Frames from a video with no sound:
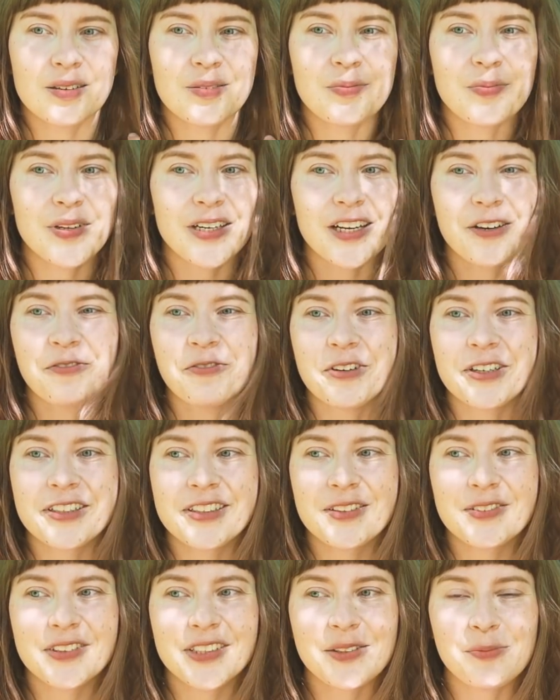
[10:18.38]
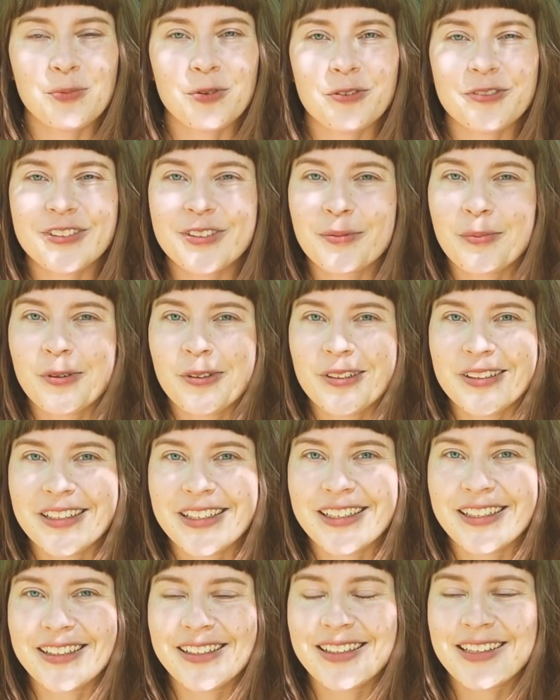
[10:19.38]
But I really want to move to
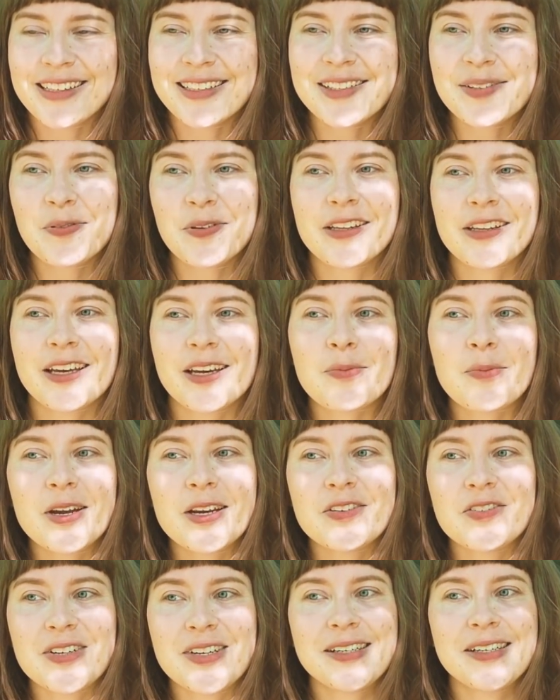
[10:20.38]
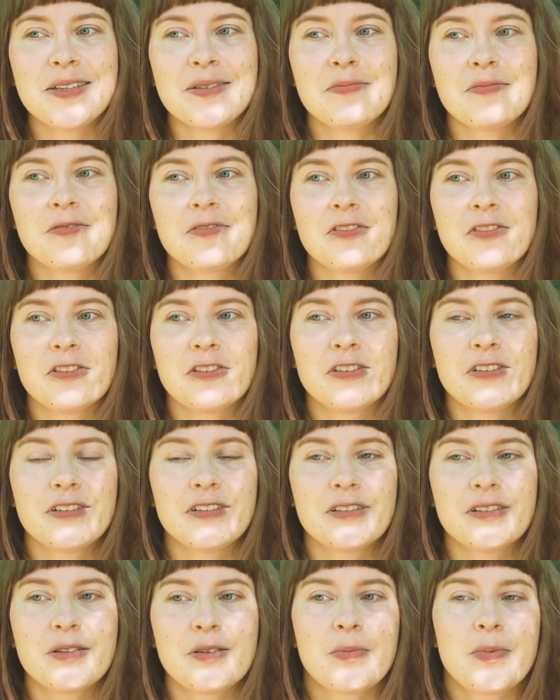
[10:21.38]
Berlin. That's been like my dream
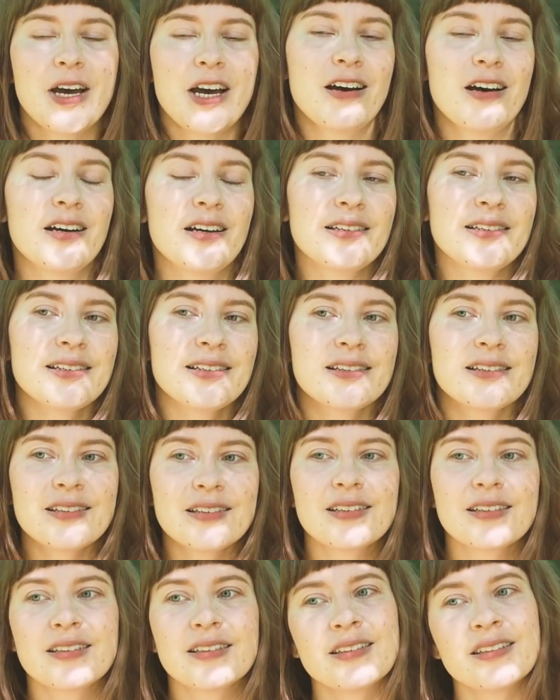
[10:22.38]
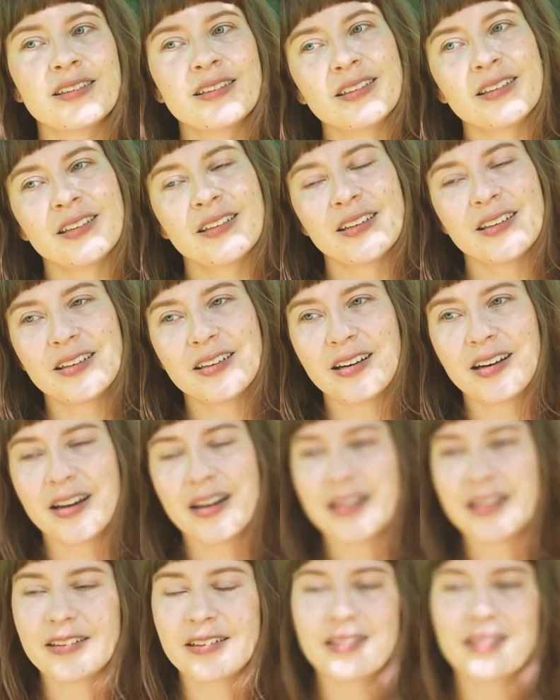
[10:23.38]
for the past,
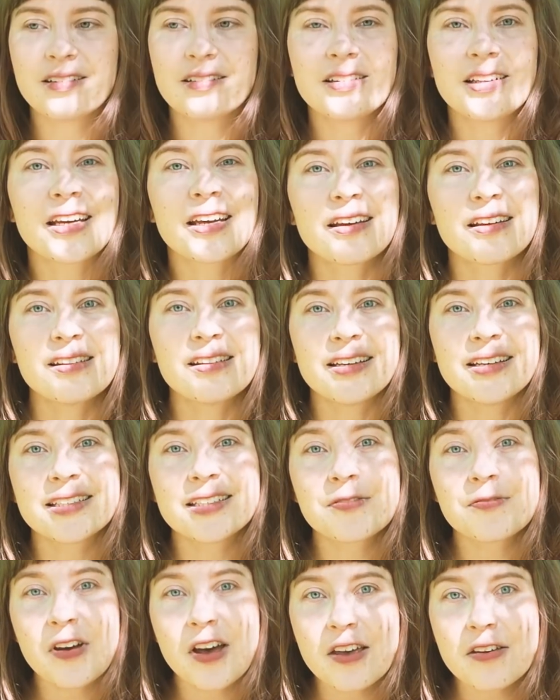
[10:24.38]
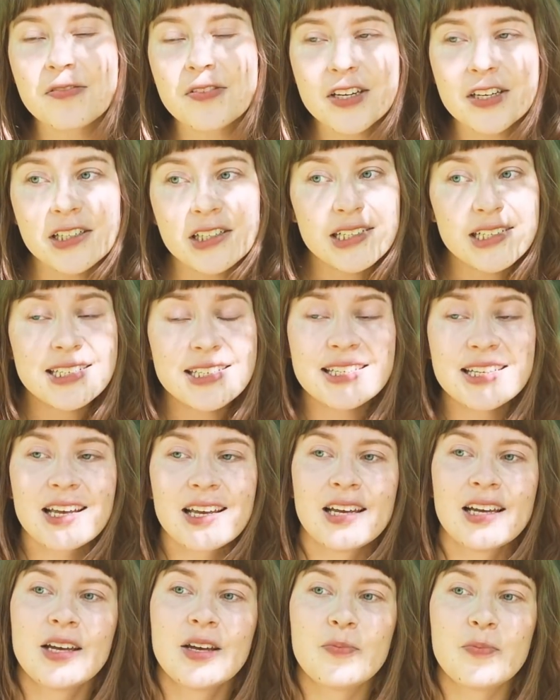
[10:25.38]
I don't know, like at least 5 years,
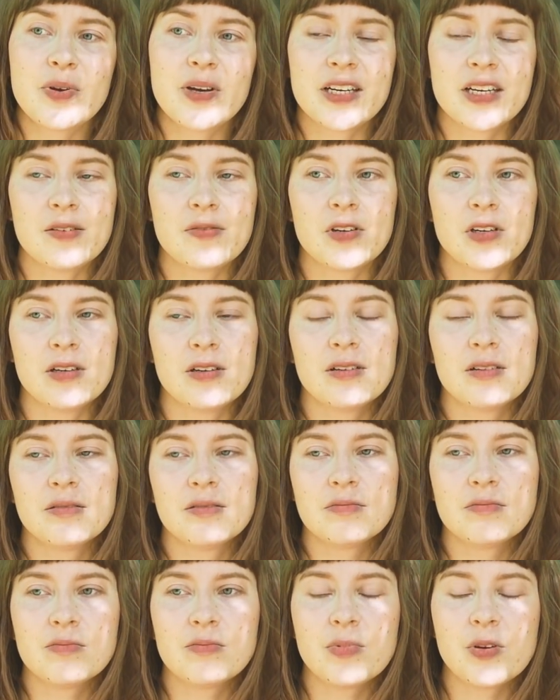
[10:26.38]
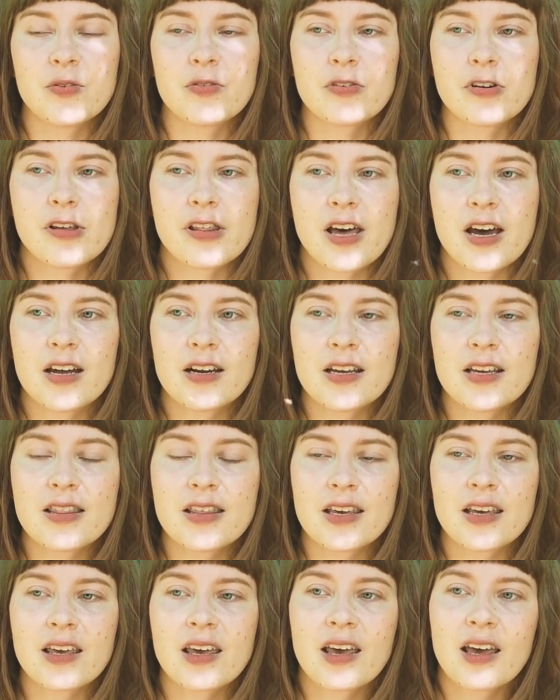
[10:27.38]
but even before that, I
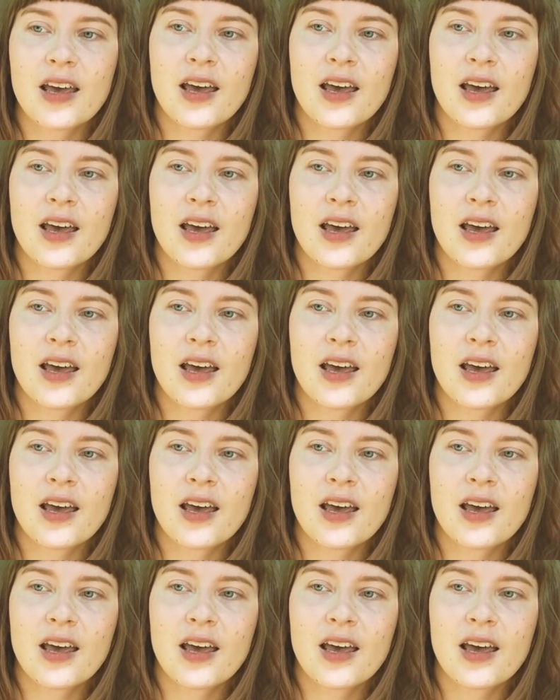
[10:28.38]
think.